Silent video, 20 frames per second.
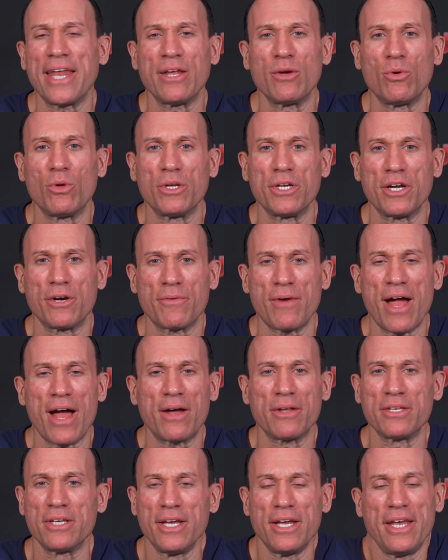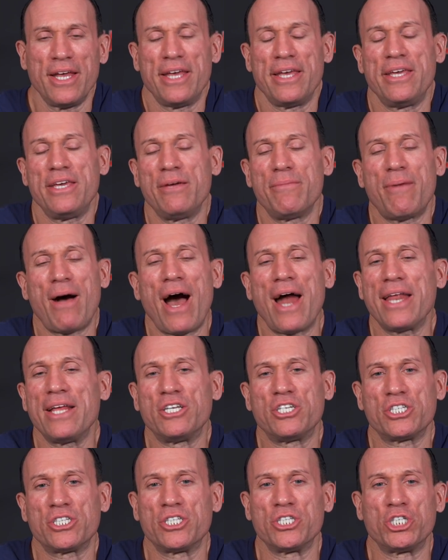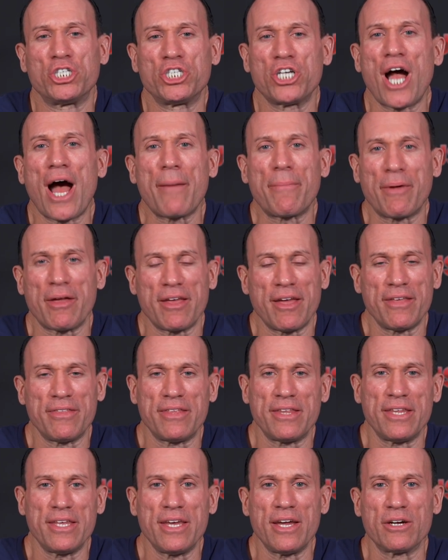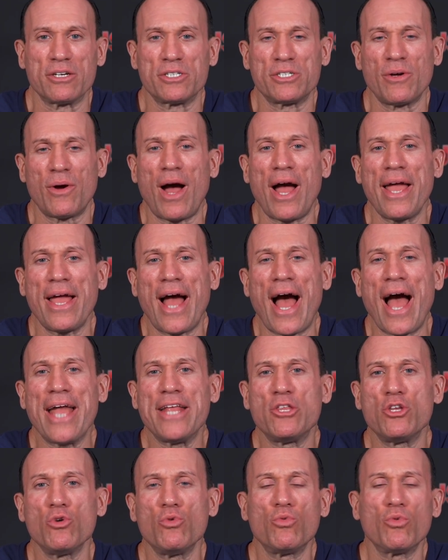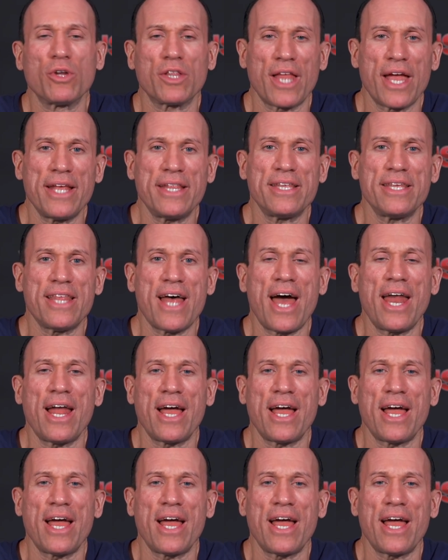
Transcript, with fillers: all year round, your body just is shot by the end of the year. So I, I do yeah. relate to that. I